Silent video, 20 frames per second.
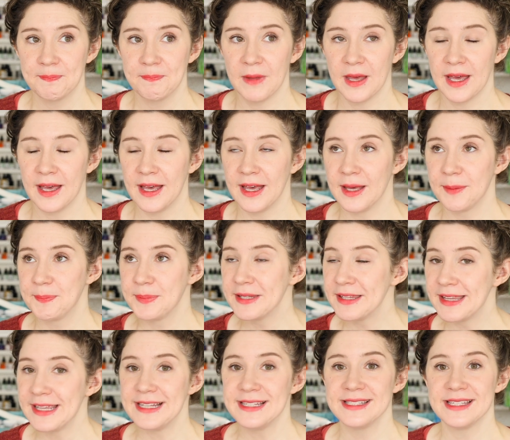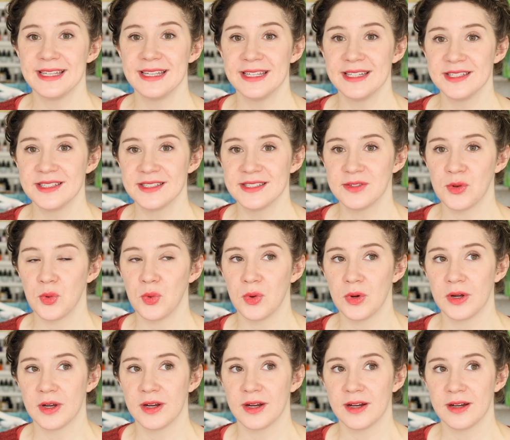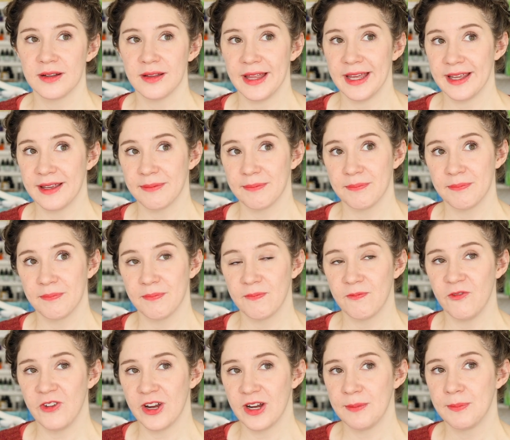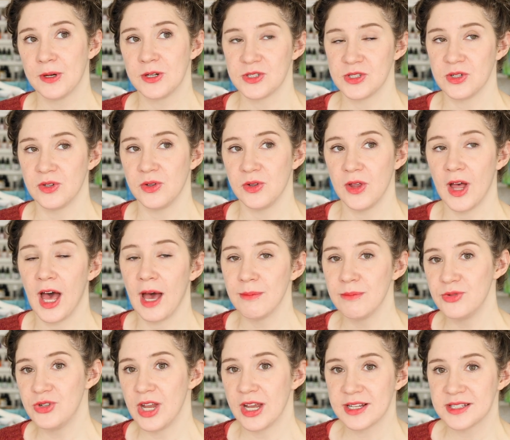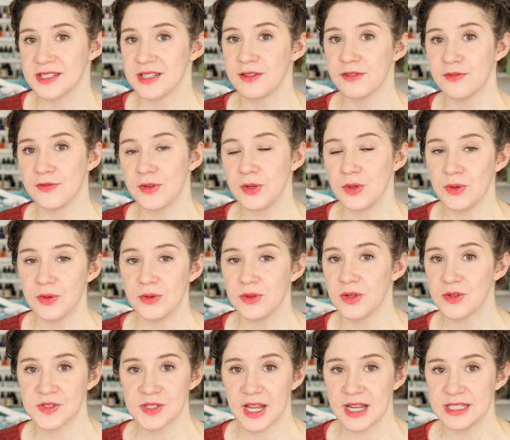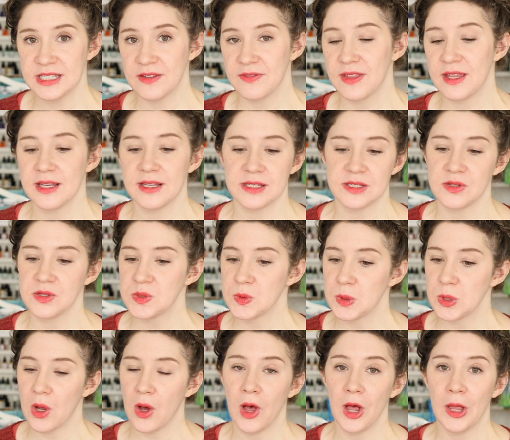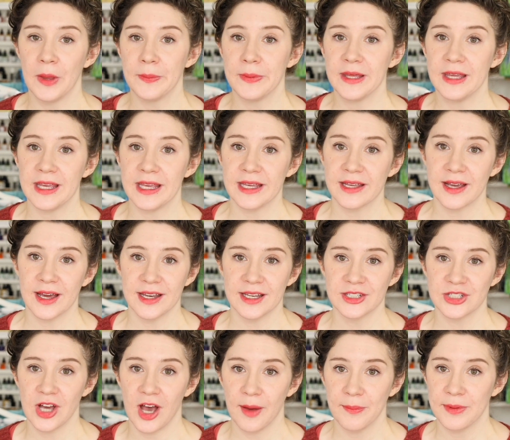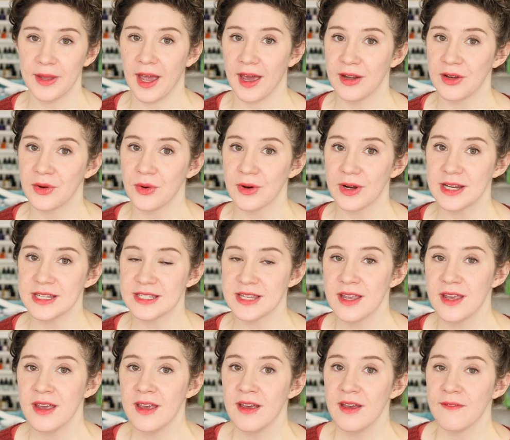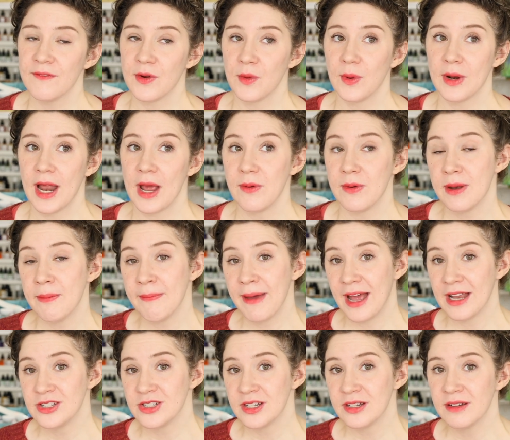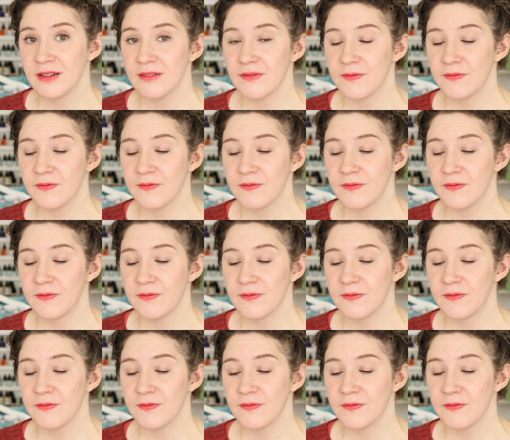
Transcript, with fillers: uh, places, or like very personal objects and food, those kinds of things, those would all be kind of top categories for what I would imagine